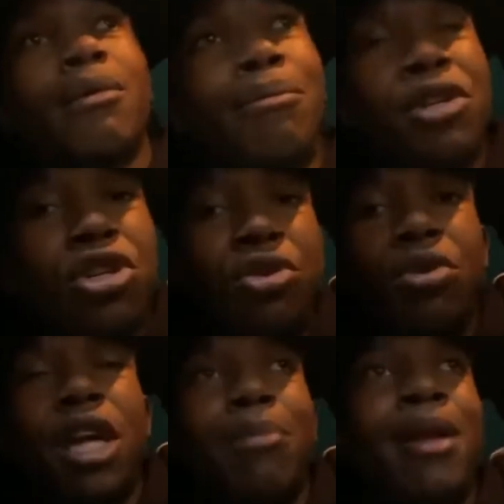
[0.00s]
Did you
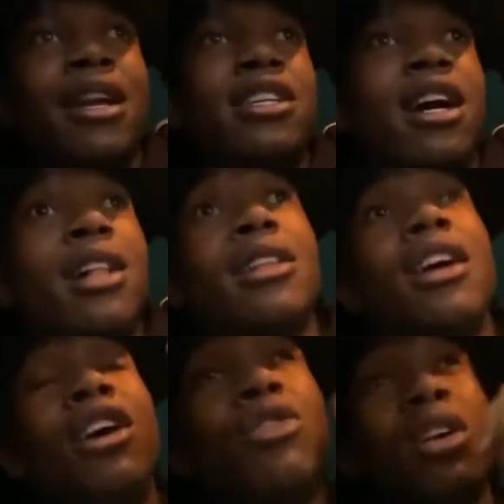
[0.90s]
do that, black child?
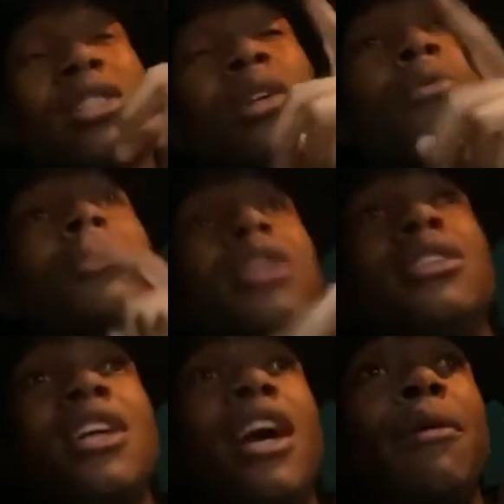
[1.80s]
You're still within
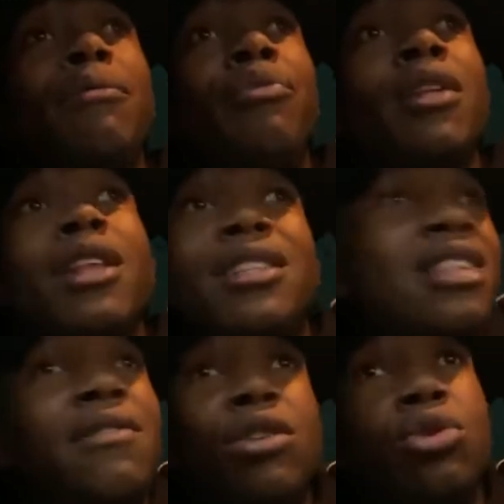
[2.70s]
time. It's
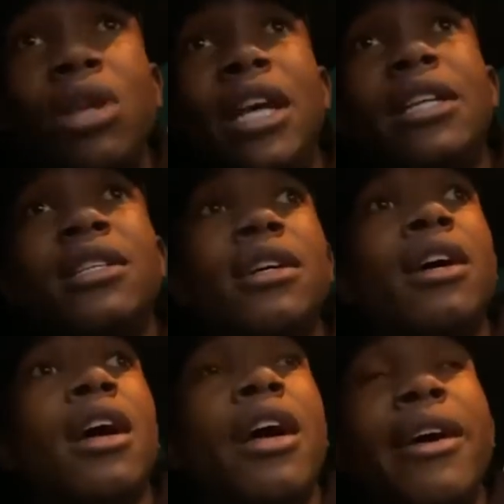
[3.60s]
never too late.
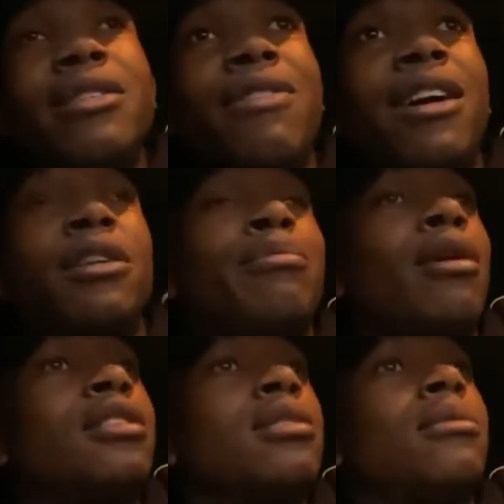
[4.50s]
It's fucking
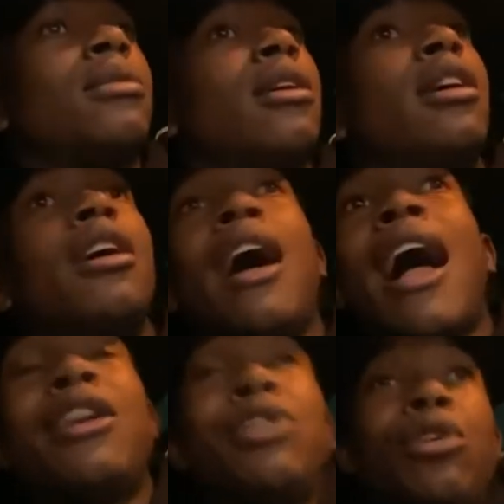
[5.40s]
possible.
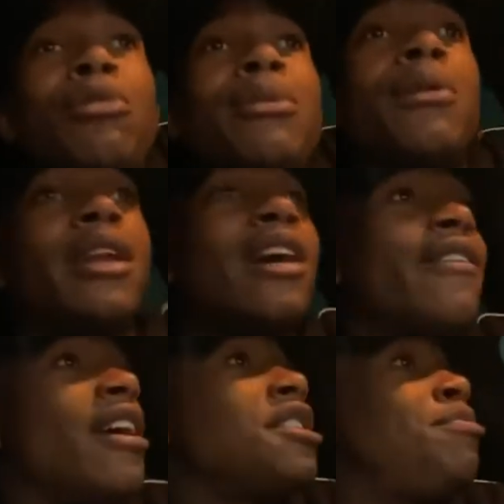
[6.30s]
You know me, whenever
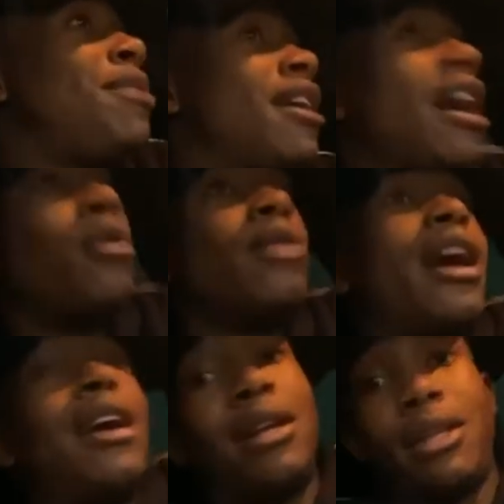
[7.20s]
I speak, I don't
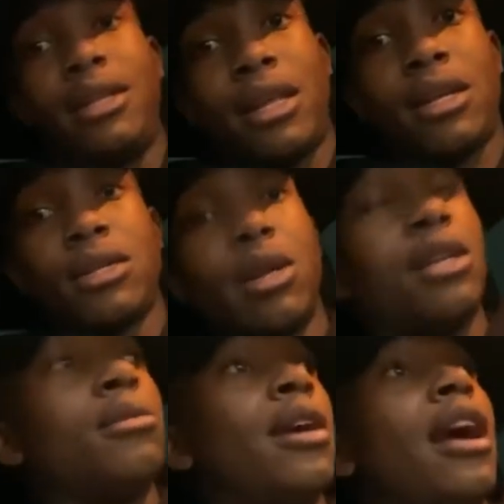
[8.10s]
hide anything. So
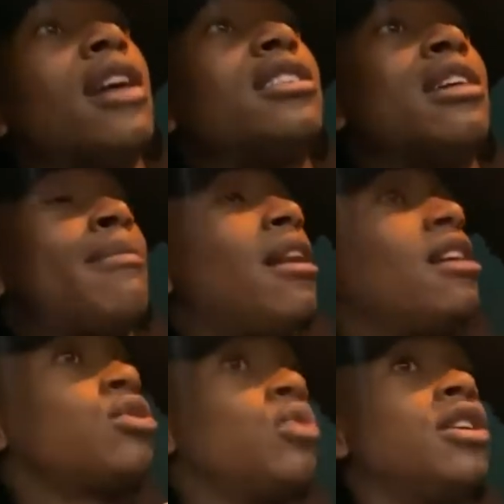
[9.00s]
anyway, I share my
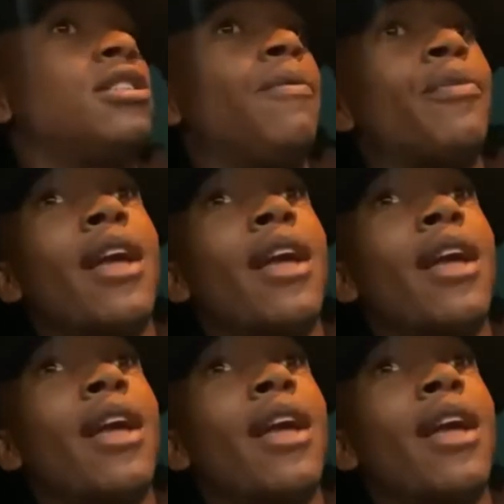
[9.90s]
last words.